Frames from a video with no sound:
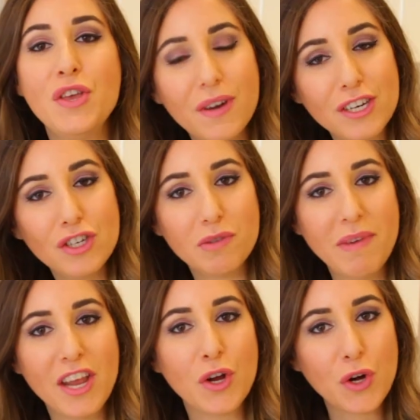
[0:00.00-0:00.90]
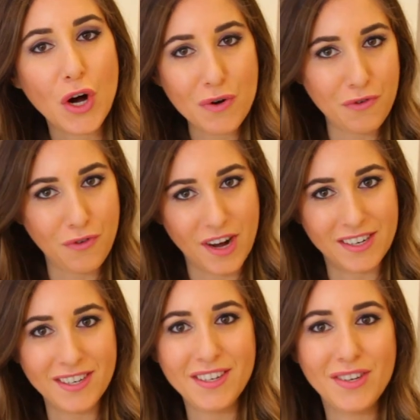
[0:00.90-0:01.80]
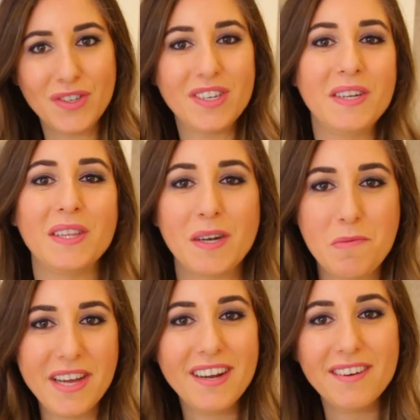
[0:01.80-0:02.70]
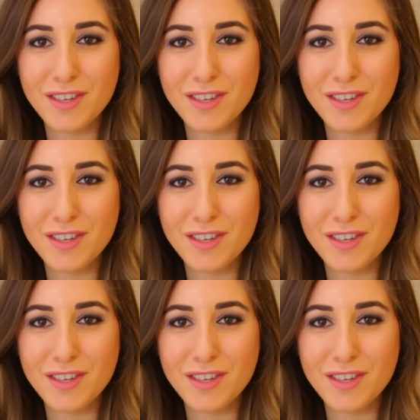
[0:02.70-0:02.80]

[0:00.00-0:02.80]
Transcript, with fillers: you can just make your own funnel using a little bit of